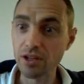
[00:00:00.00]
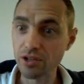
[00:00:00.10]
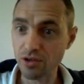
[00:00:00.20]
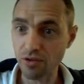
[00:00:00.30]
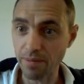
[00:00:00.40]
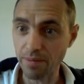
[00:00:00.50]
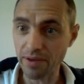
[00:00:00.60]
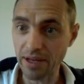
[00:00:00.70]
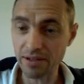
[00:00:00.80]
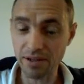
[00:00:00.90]
Sorry
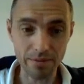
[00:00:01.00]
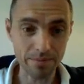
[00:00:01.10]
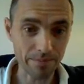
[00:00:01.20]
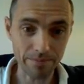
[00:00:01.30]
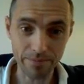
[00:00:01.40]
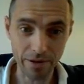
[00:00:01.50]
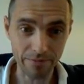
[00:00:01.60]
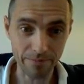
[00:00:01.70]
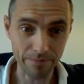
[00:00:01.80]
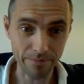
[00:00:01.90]
about that. Um, I
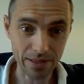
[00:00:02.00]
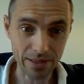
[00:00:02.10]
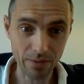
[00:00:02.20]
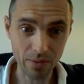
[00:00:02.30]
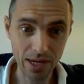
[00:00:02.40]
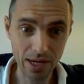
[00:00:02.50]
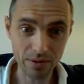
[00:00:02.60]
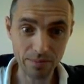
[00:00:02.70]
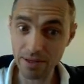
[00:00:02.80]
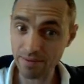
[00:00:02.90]
missed that one
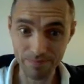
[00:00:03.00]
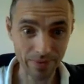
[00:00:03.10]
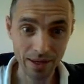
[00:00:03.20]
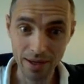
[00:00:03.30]
out, but